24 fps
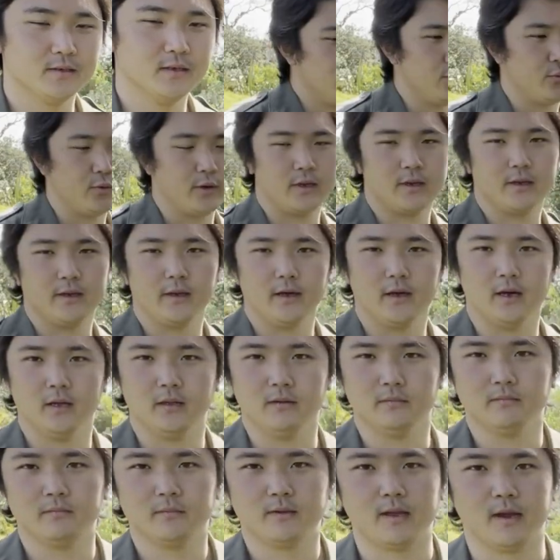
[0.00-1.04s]
Quickly got
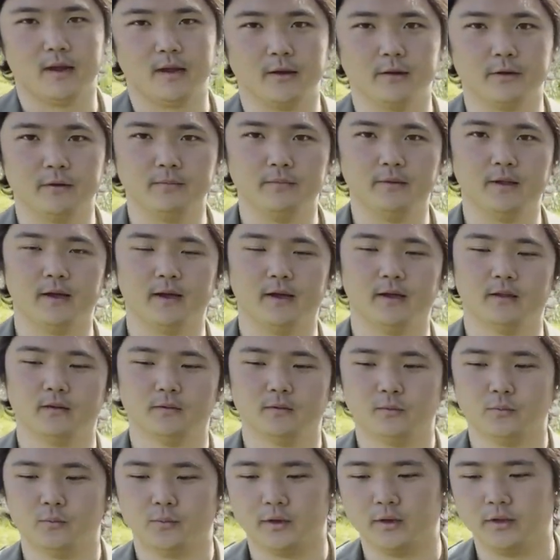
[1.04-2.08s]
tired of that,
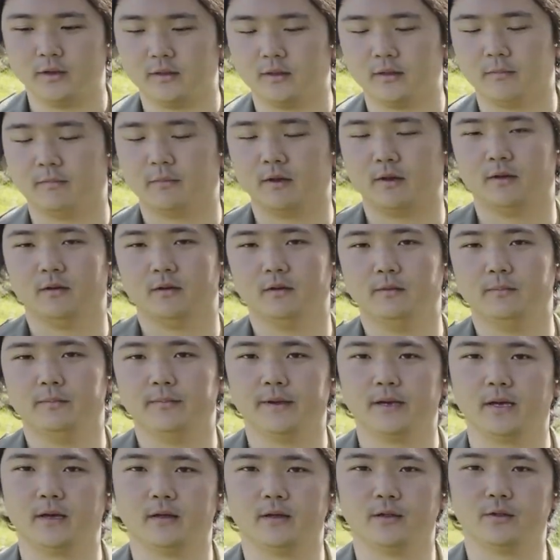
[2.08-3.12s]
wanted something a little
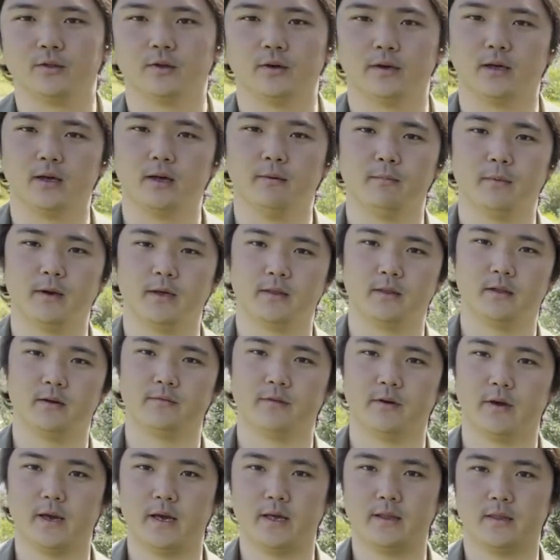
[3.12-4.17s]
bigger, so I got myself
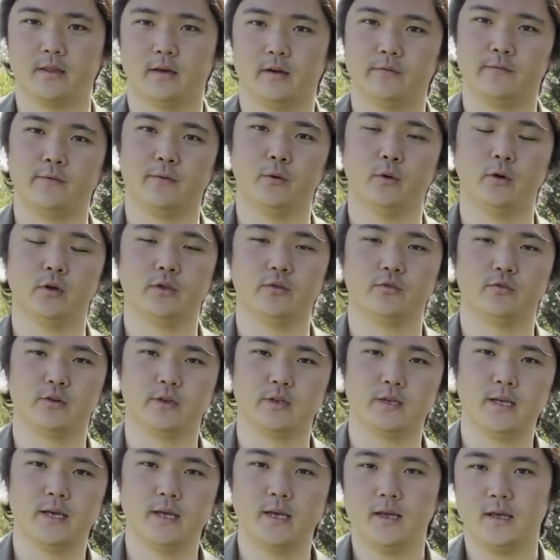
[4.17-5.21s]
a SR400,
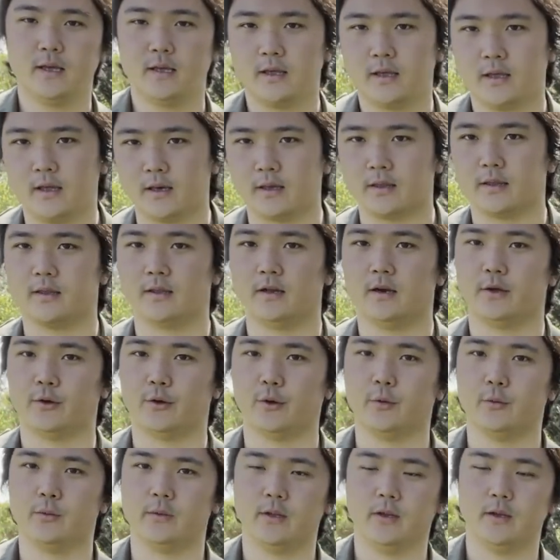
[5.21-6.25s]
kickstart
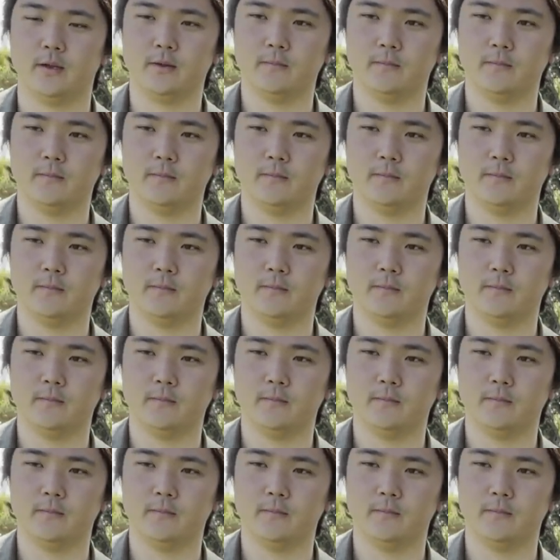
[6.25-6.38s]
only,